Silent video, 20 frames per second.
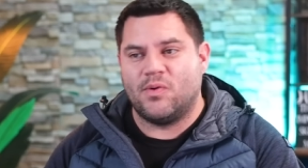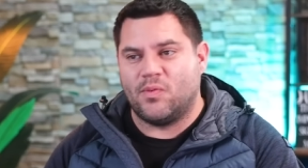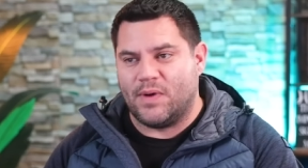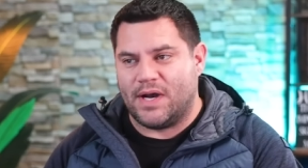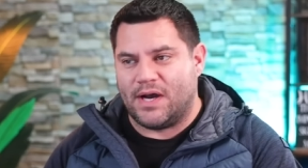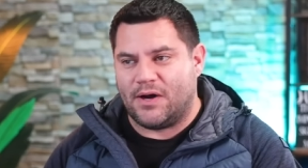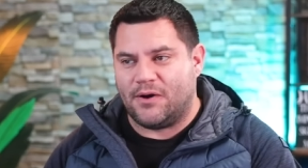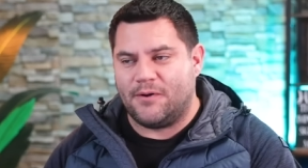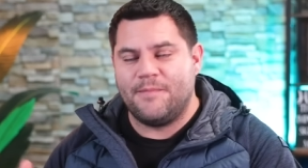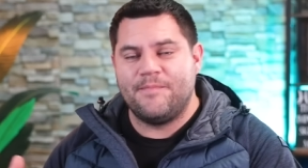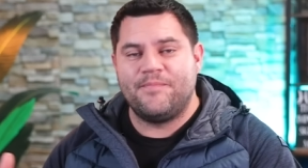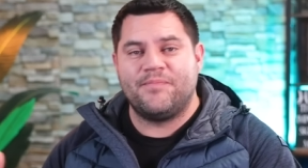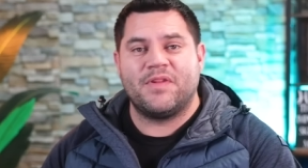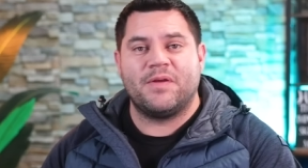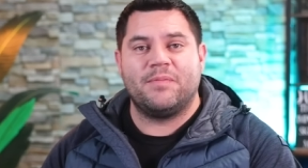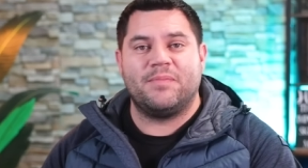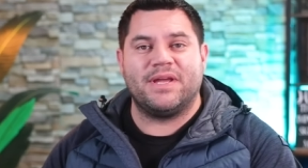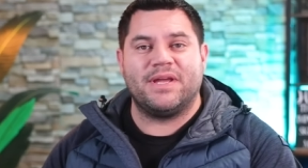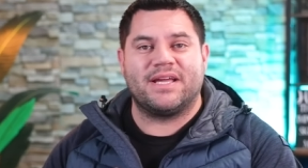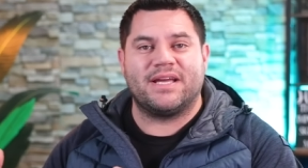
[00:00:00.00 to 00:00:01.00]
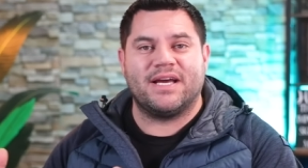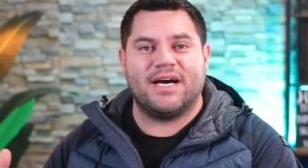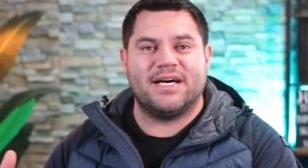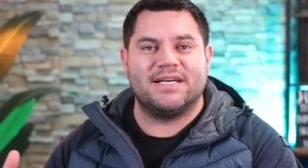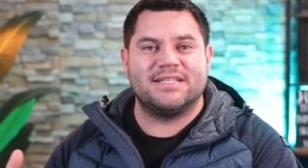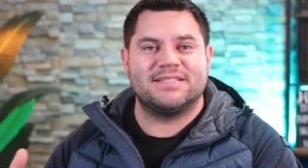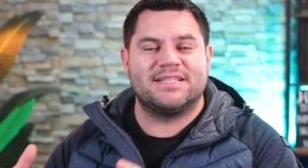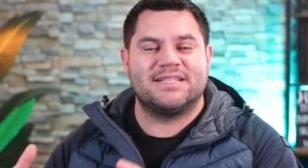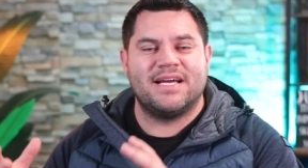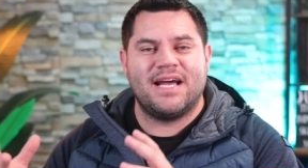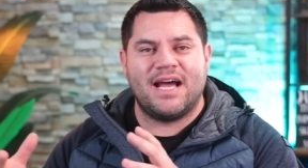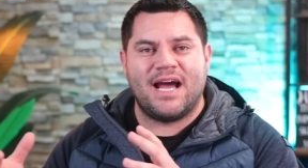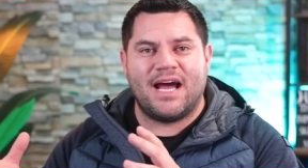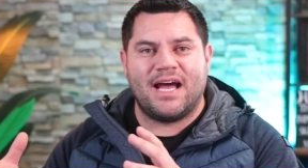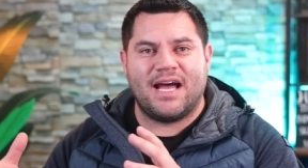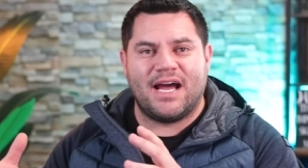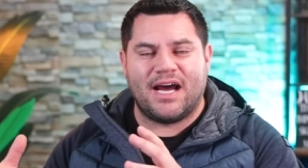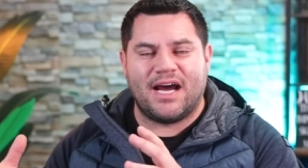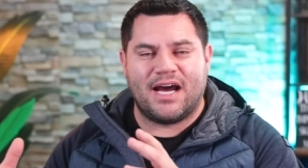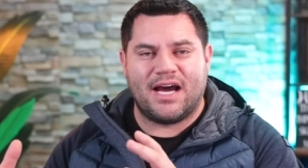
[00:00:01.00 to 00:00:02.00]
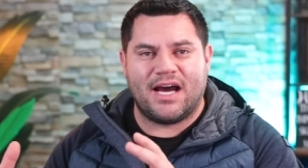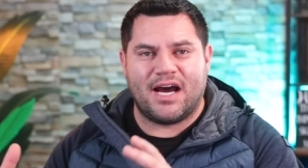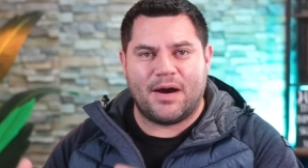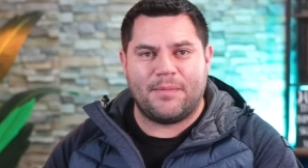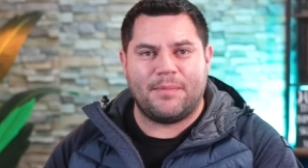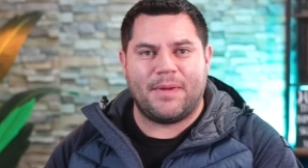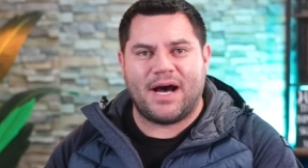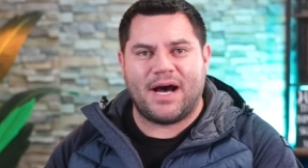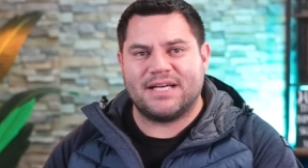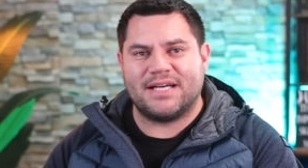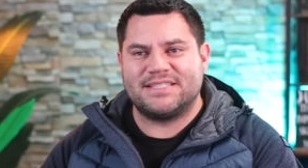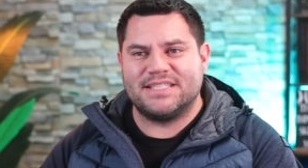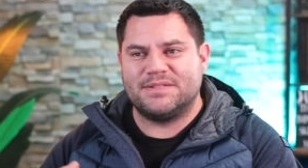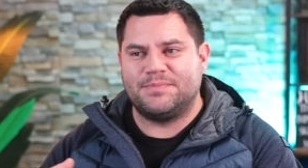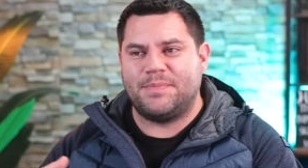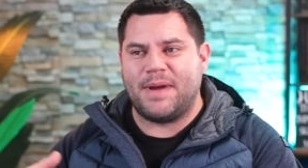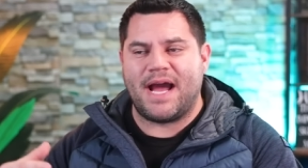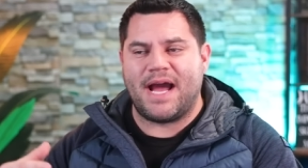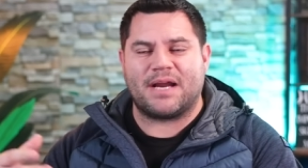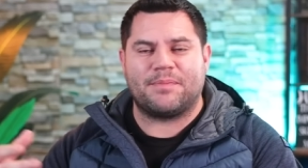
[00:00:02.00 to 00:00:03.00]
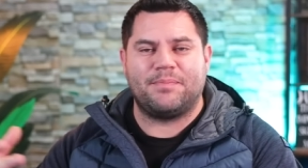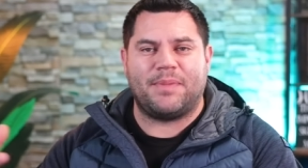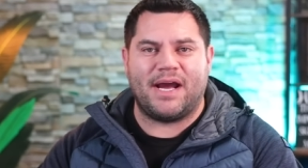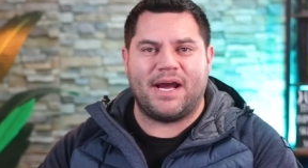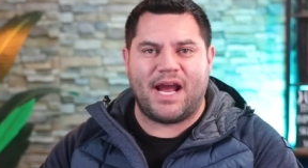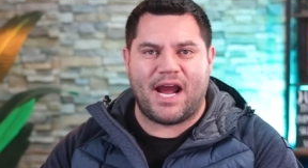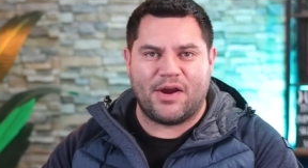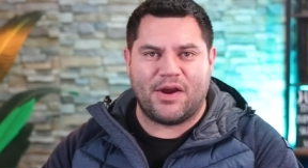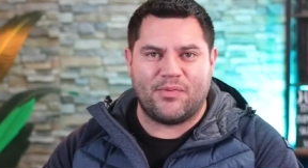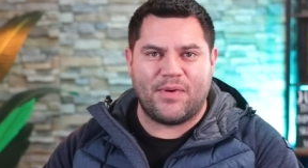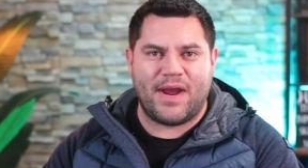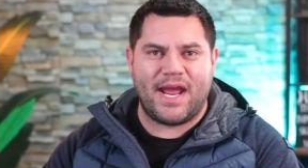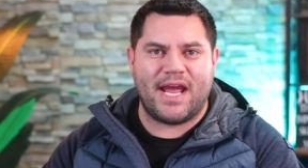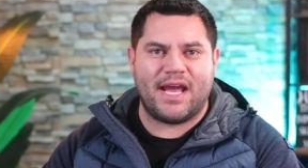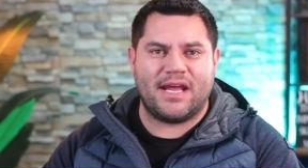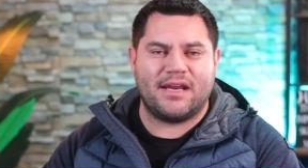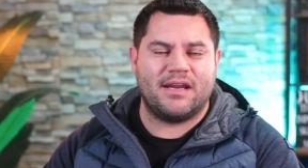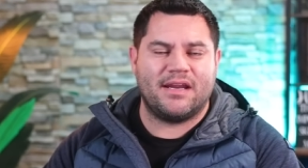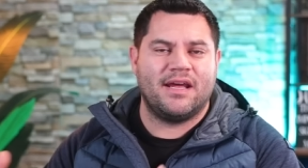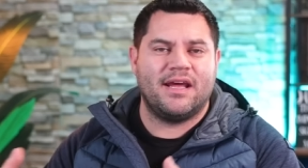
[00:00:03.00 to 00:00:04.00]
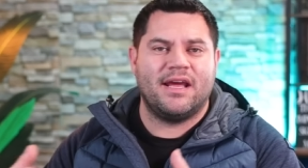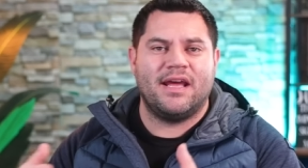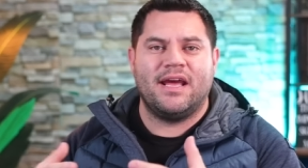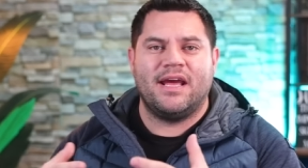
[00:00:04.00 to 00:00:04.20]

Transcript: Well, because uh, Hamas is backed by Iran,